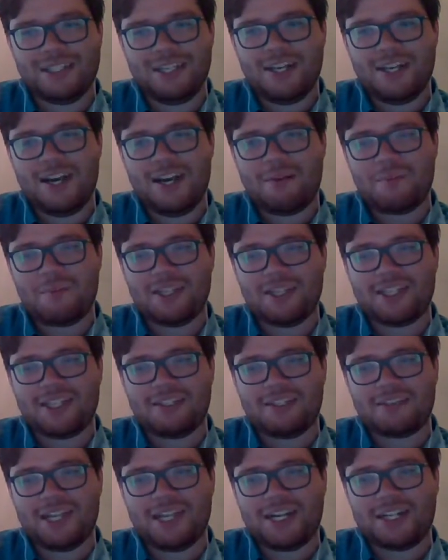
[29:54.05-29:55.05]
I'm thinking
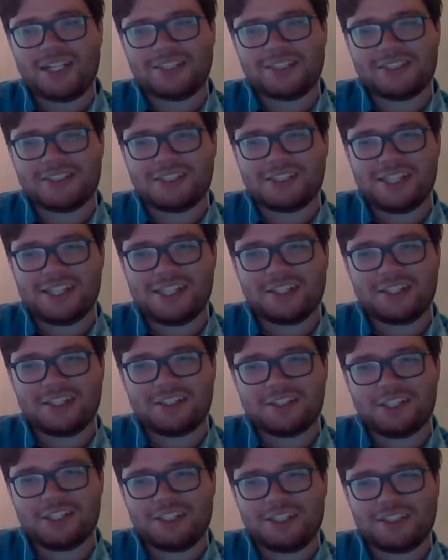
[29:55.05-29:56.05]
of characters like
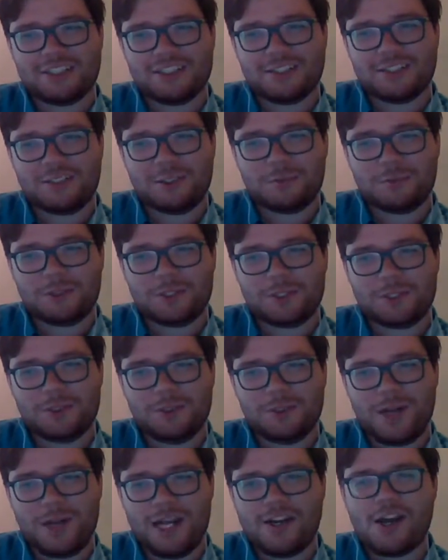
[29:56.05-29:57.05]
Sheldon Cooper,
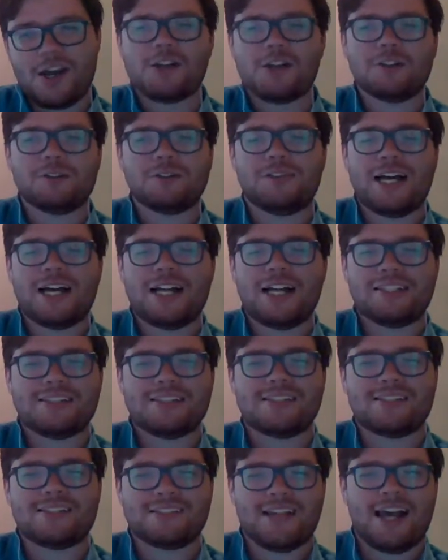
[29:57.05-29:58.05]
who I know
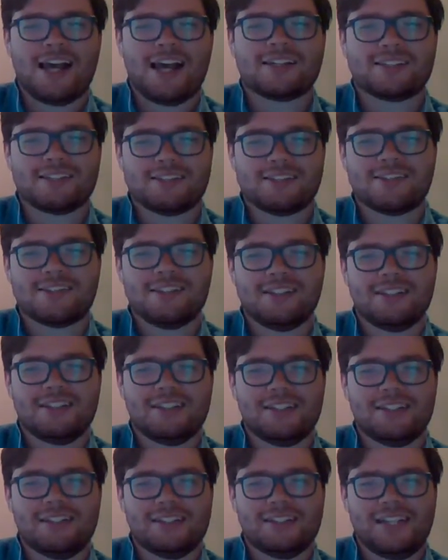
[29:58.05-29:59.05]
has sex
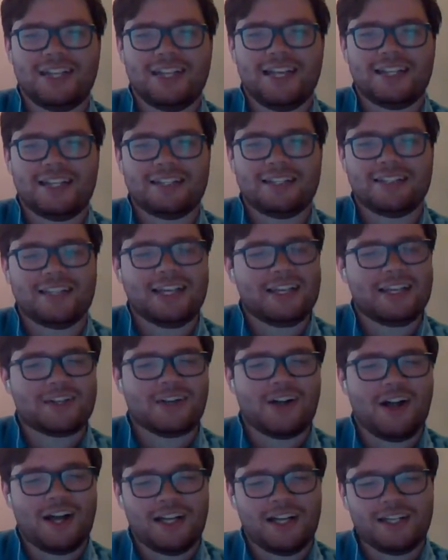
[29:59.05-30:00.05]
like
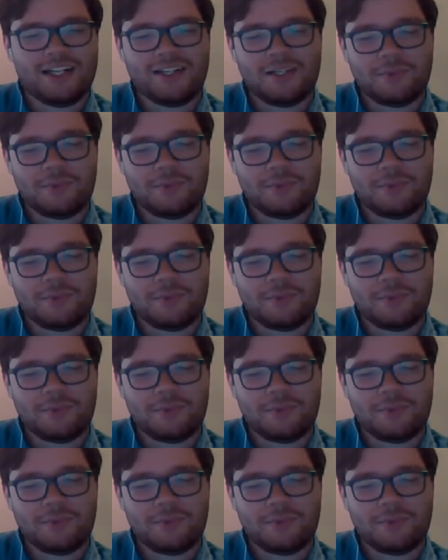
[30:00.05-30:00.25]
later on in the